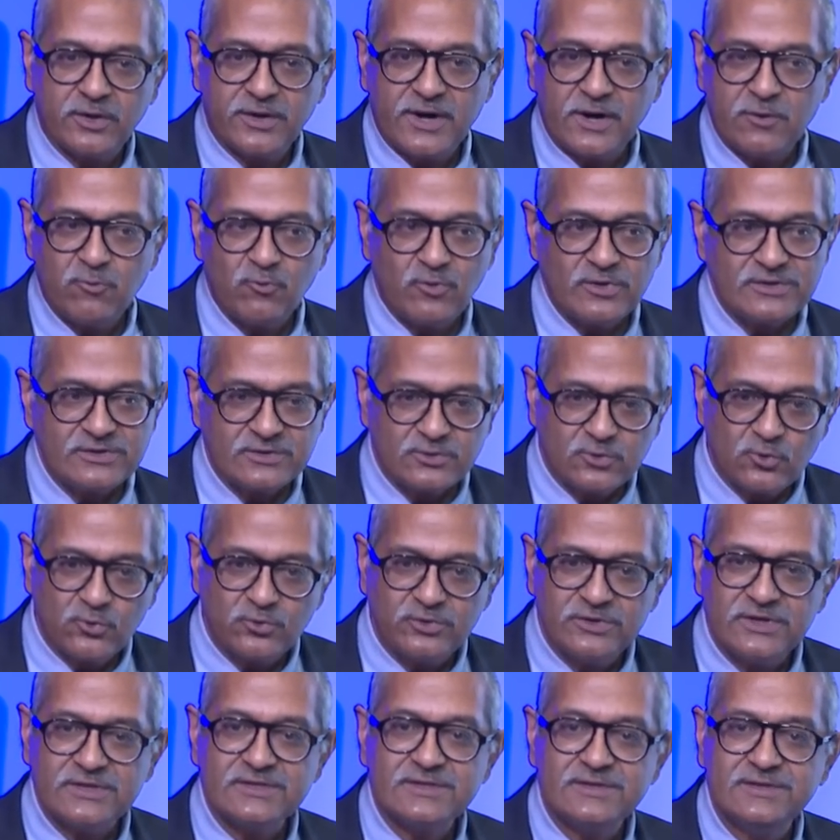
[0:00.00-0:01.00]
done was to
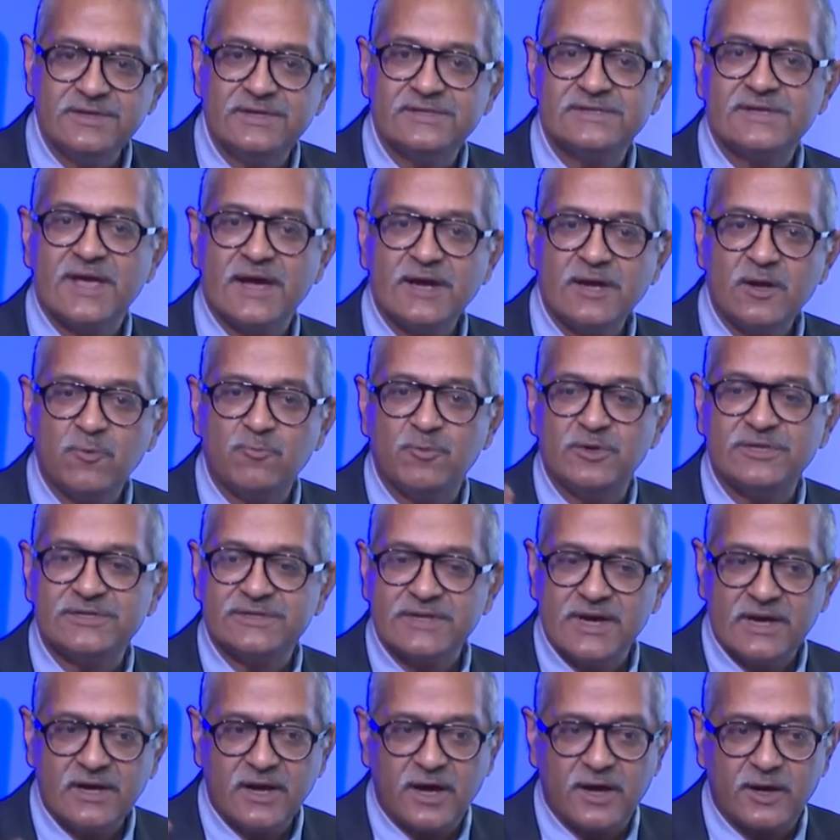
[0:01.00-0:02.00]
just design a
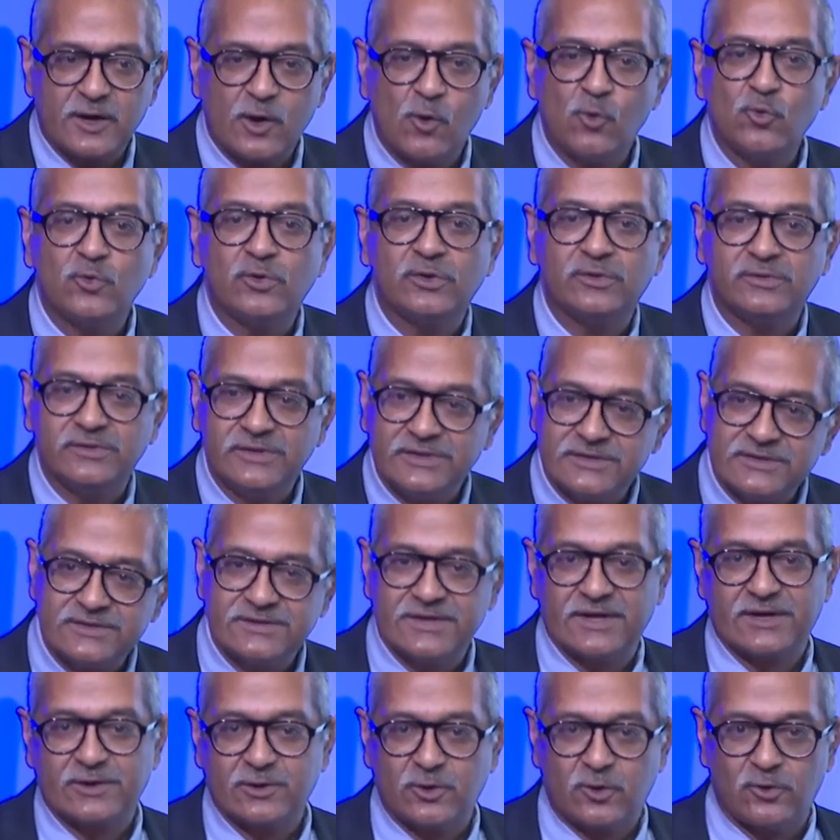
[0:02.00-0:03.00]
missile around these
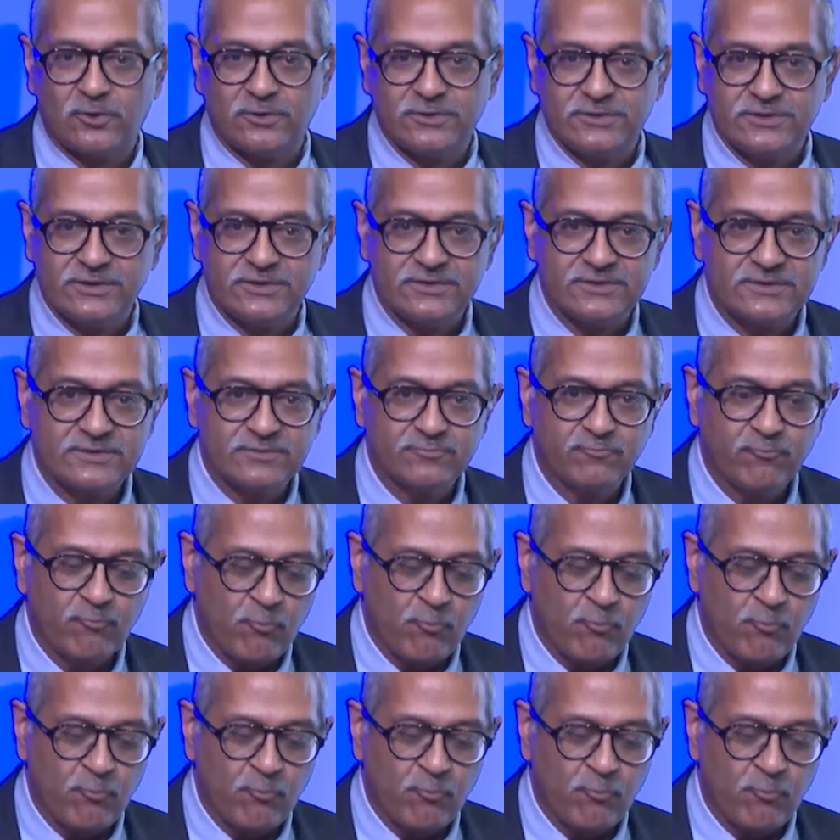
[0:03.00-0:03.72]
technologies.